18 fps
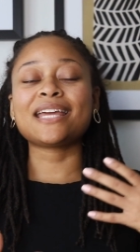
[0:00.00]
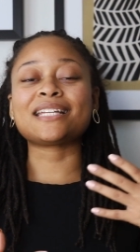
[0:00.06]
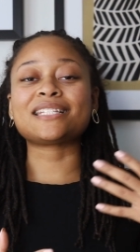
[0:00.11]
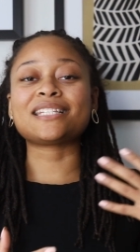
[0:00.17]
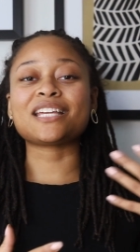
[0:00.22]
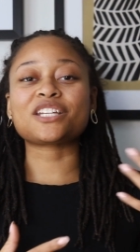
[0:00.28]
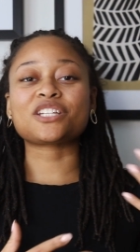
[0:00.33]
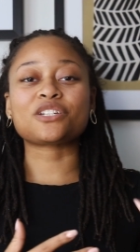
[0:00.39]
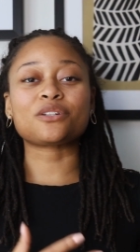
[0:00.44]

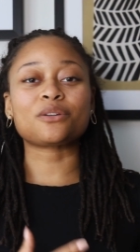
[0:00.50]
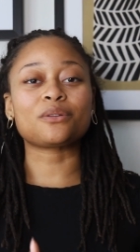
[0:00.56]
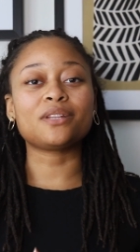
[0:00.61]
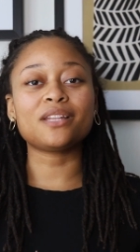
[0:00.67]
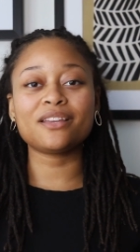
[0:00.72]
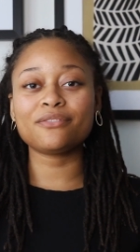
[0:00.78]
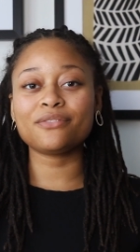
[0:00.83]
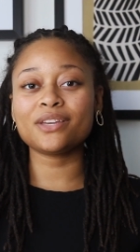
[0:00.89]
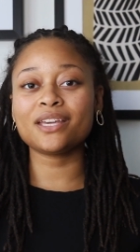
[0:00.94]
intentional
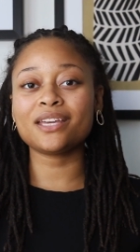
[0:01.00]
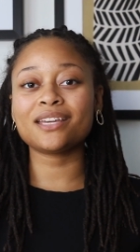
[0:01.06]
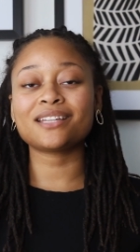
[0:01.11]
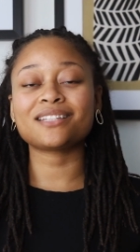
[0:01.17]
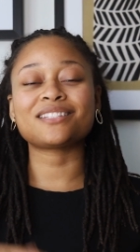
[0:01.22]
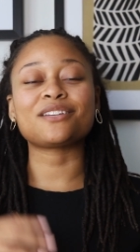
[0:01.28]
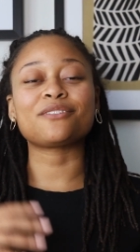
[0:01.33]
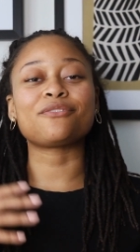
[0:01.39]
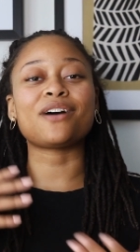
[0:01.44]

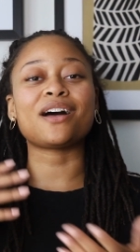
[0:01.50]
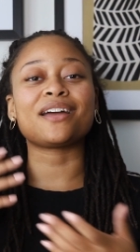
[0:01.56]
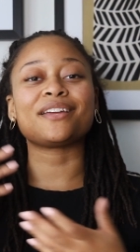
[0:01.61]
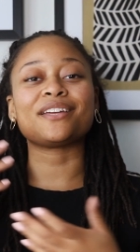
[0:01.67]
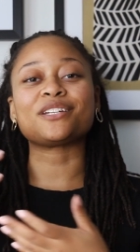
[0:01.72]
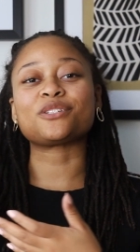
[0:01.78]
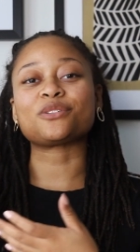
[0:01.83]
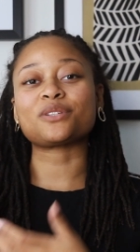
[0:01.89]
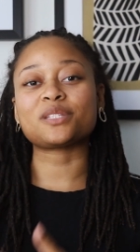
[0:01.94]
living,
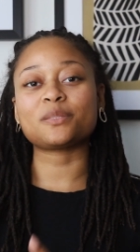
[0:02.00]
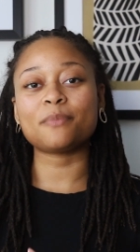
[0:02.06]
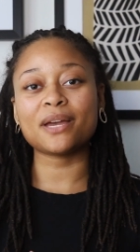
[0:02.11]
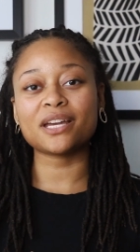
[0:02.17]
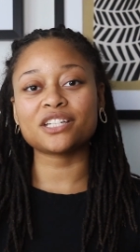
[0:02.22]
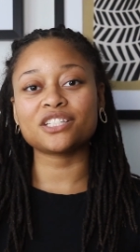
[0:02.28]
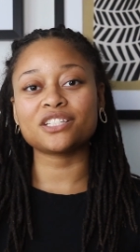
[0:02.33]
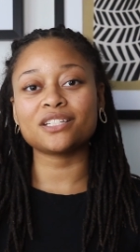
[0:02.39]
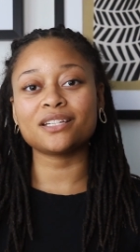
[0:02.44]
divine
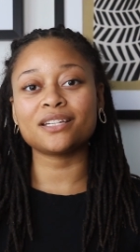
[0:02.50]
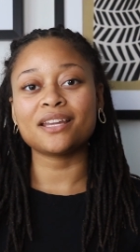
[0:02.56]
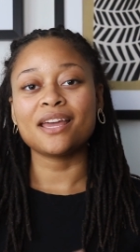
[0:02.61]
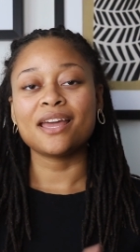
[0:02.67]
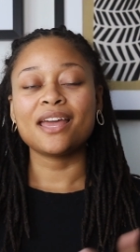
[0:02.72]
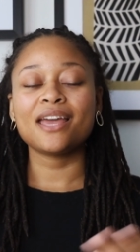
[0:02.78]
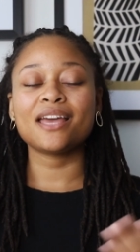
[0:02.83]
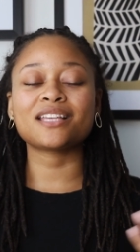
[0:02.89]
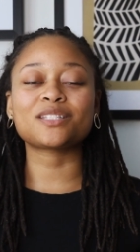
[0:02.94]
introspection,
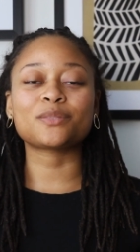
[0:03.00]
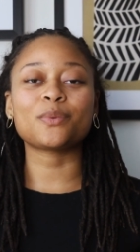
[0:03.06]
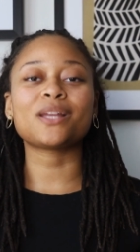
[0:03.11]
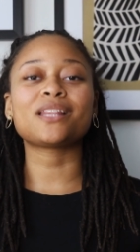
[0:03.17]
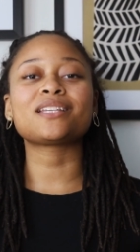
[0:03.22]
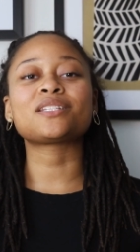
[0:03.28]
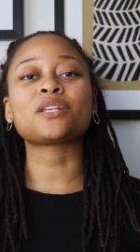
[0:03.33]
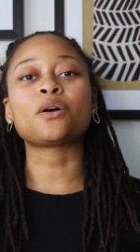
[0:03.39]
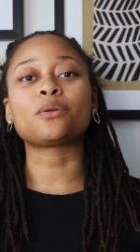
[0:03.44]
as
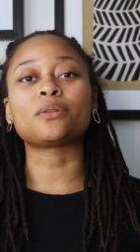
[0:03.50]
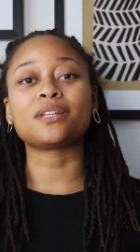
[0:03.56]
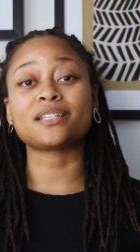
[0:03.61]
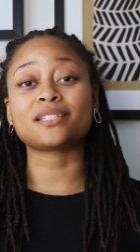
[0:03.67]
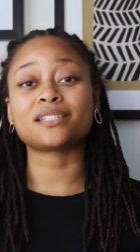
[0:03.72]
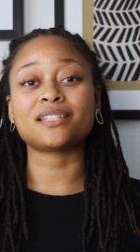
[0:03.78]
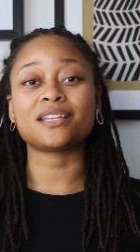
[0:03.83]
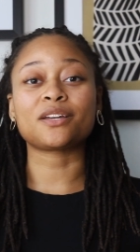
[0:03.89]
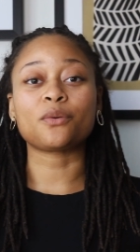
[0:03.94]
well as
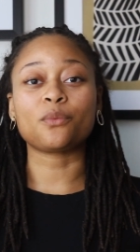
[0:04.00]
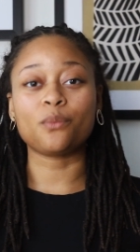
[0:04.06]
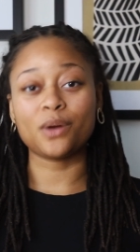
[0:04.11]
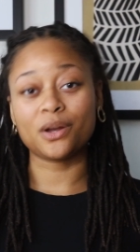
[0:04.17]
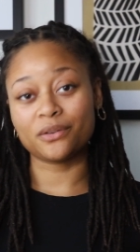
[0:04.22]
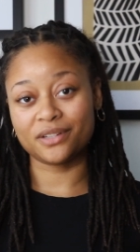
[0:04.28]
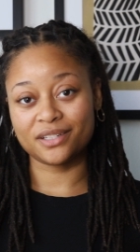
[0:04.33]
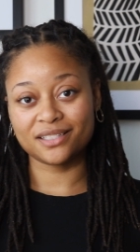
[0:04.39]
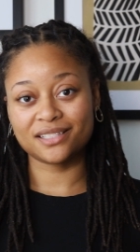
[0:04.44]
holistic
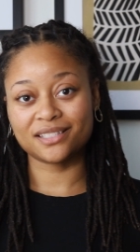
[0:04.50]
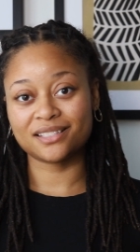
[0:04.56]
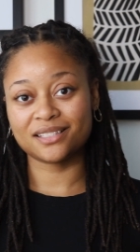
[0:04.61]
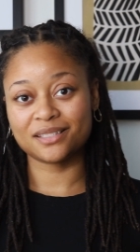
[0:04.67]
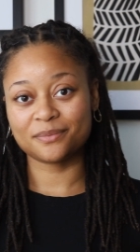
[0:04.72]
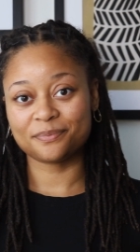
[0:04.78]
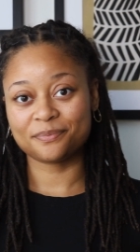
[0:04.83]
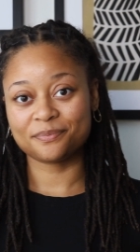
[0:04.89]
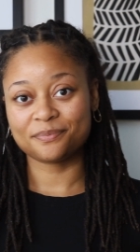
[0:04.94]
wellness.